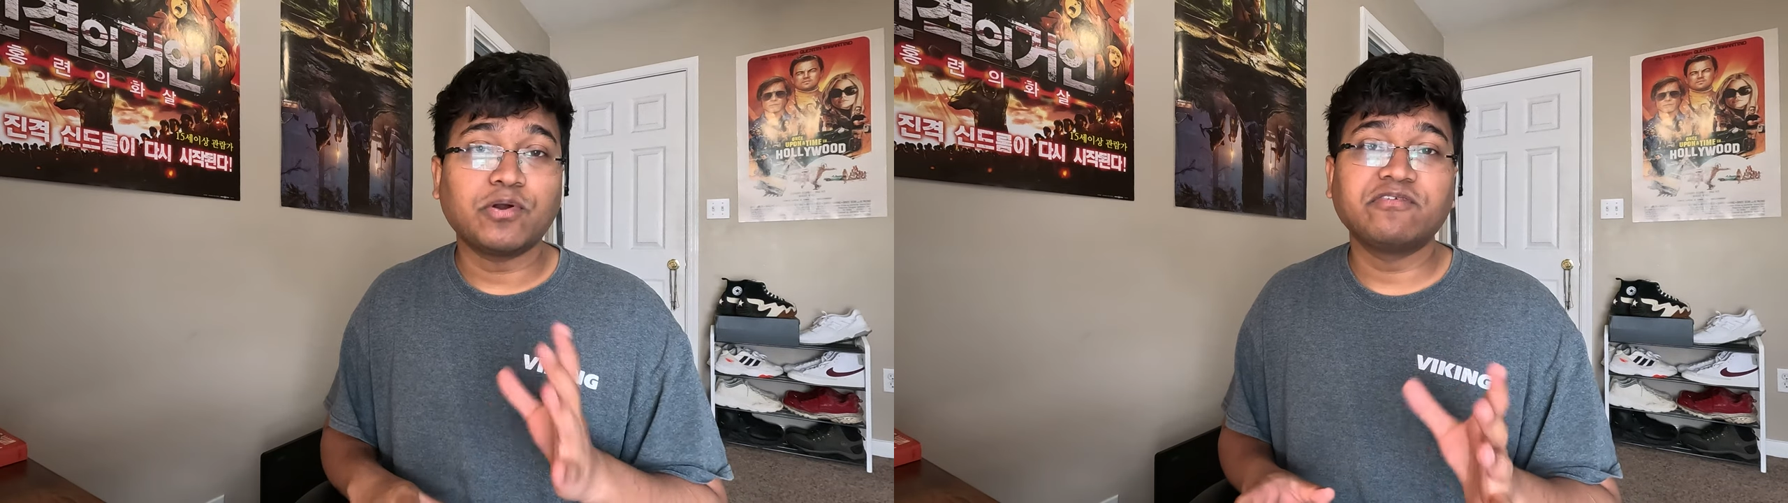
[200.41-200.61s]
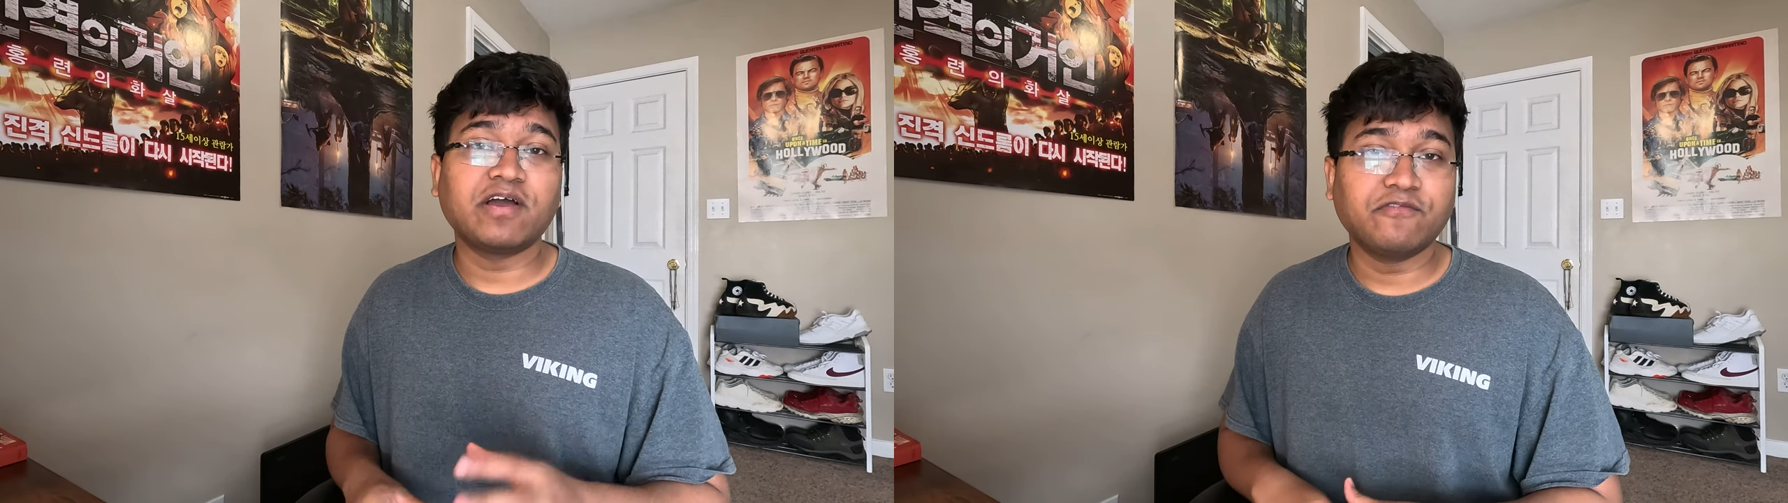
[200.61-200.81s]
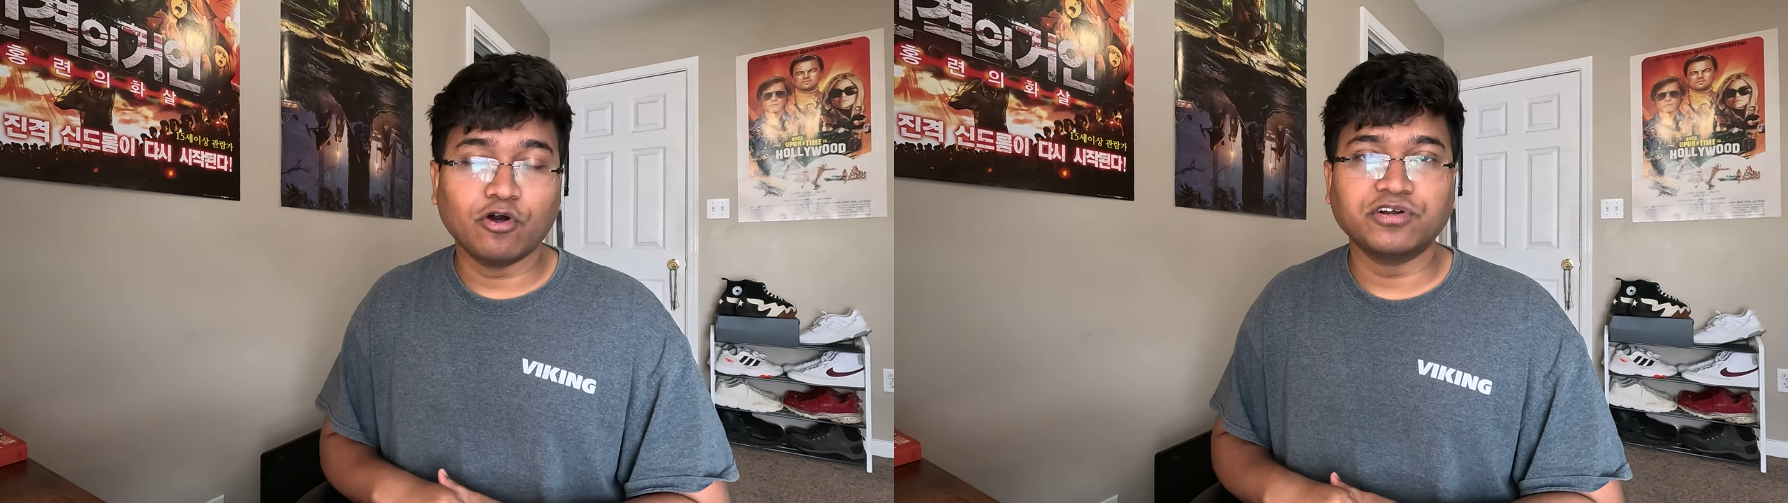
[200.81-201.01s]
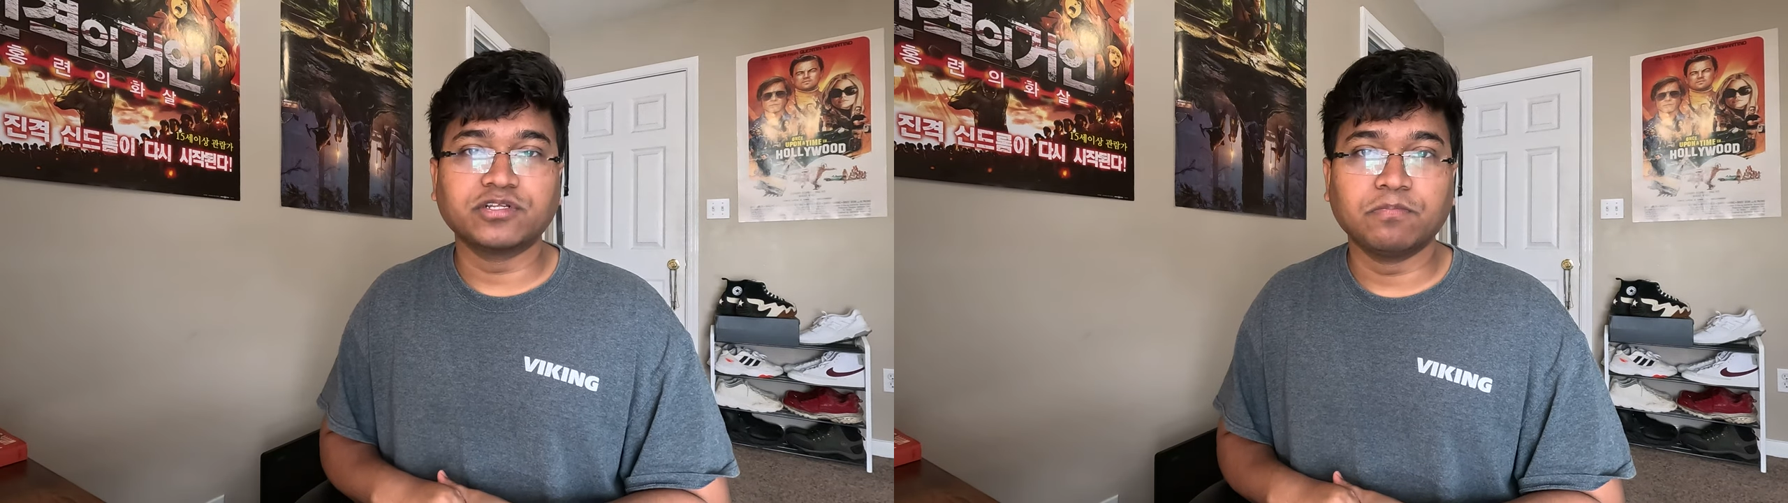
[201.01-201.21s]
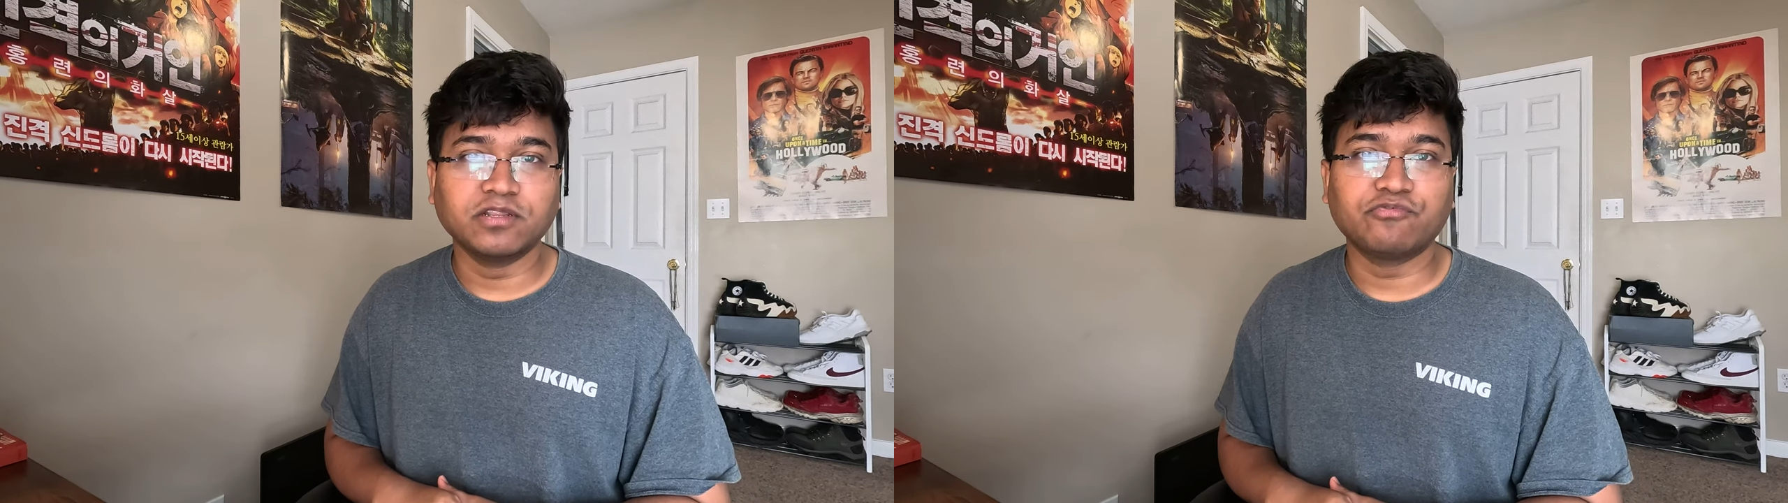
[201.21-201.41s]

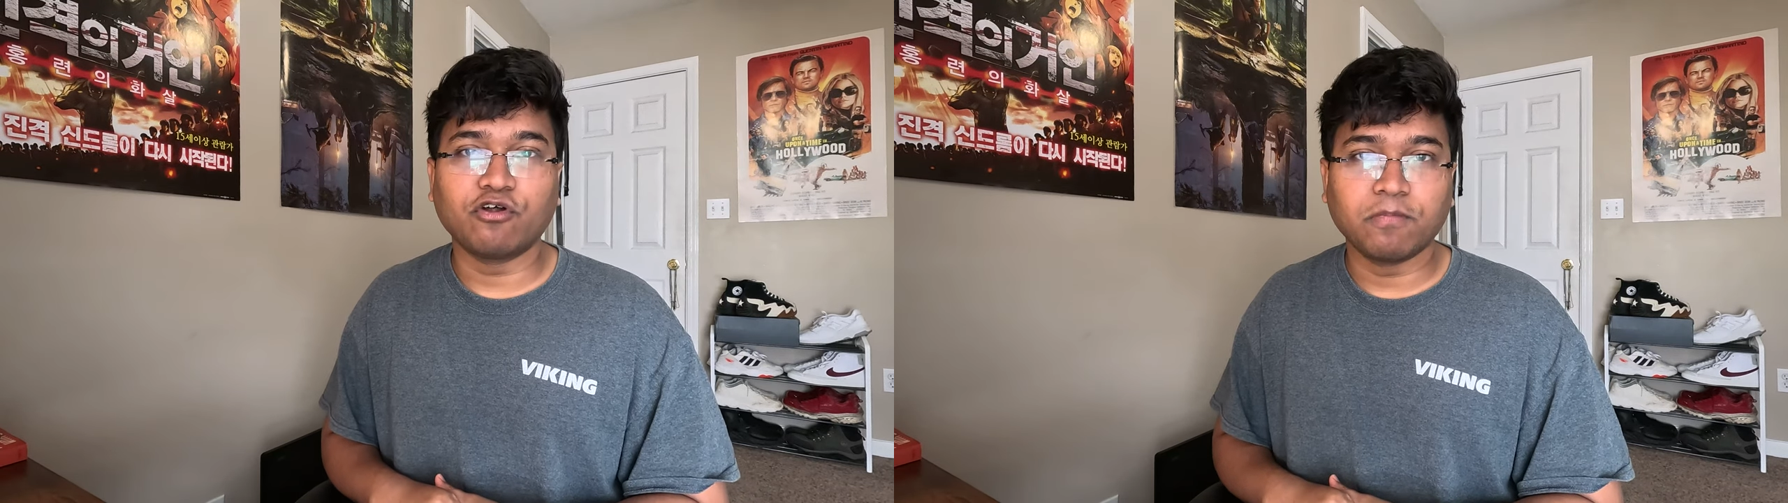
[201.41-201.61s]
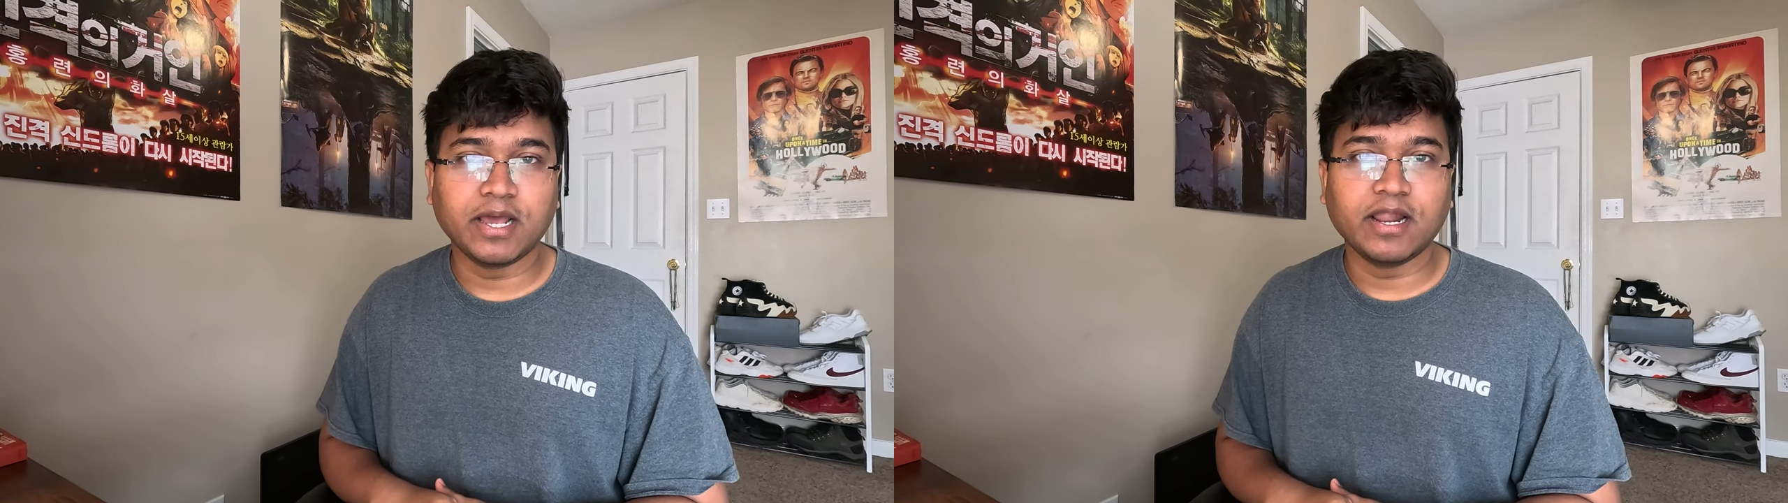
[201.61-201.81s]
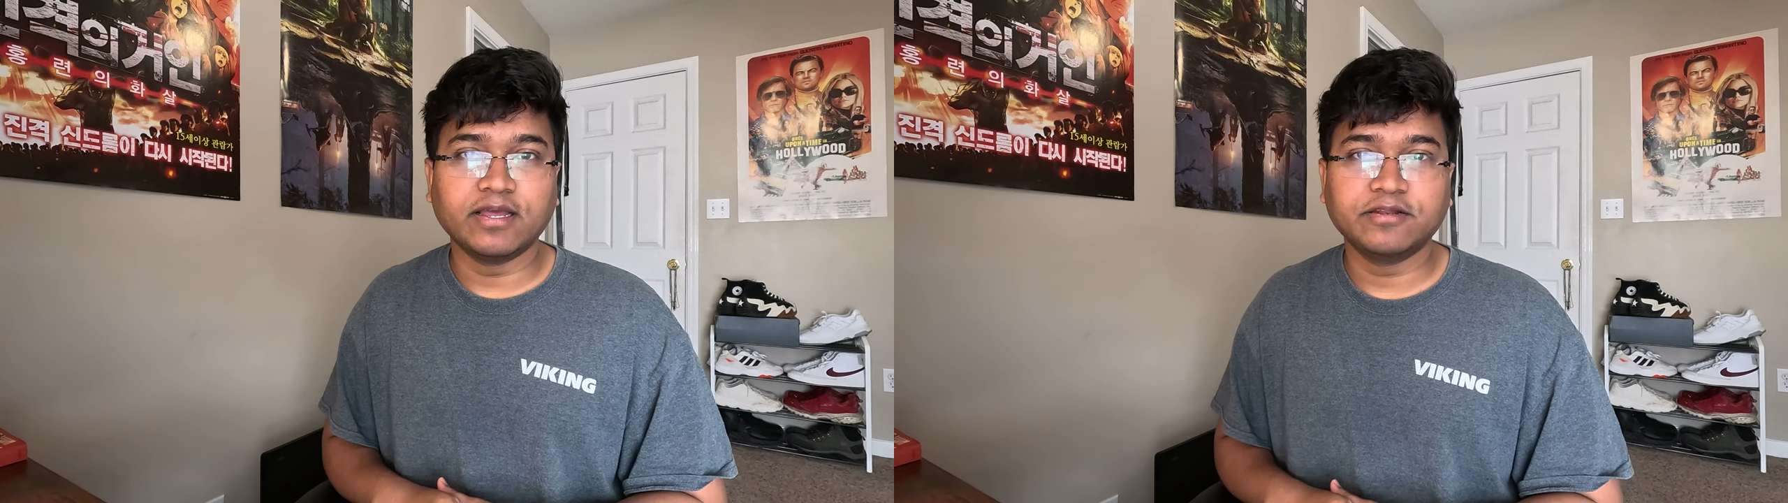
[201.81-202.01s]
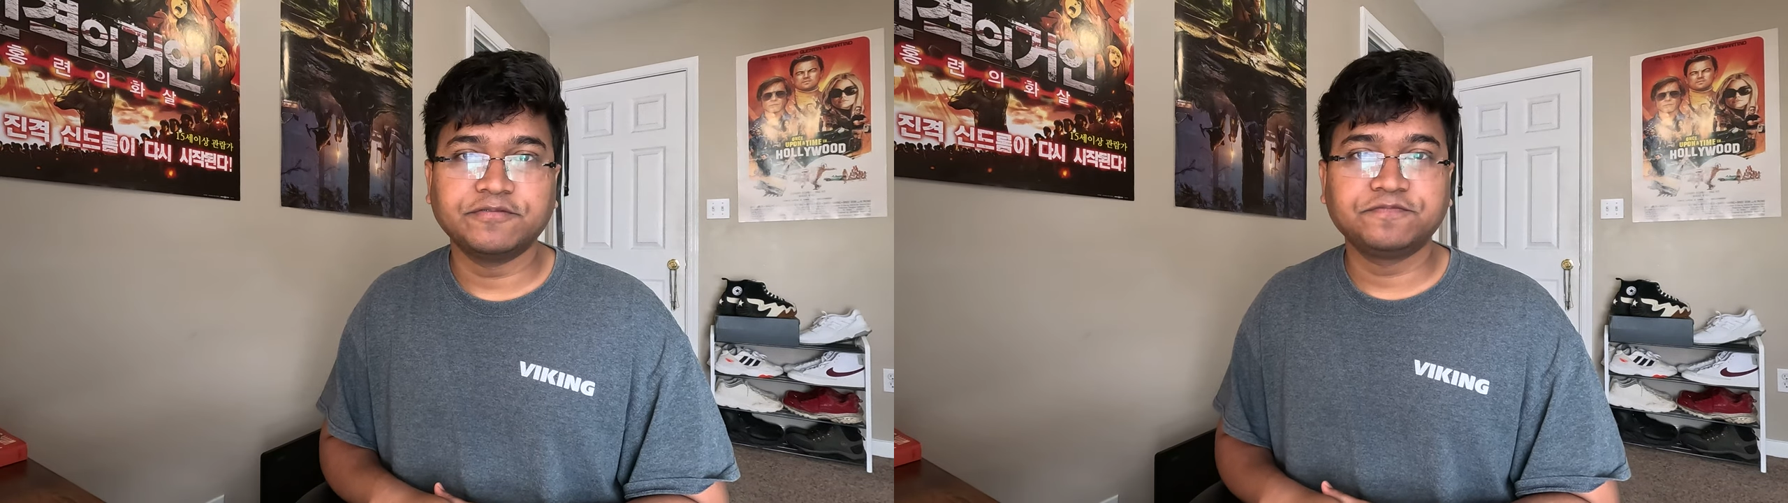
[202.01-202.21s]
$25 a month for my line.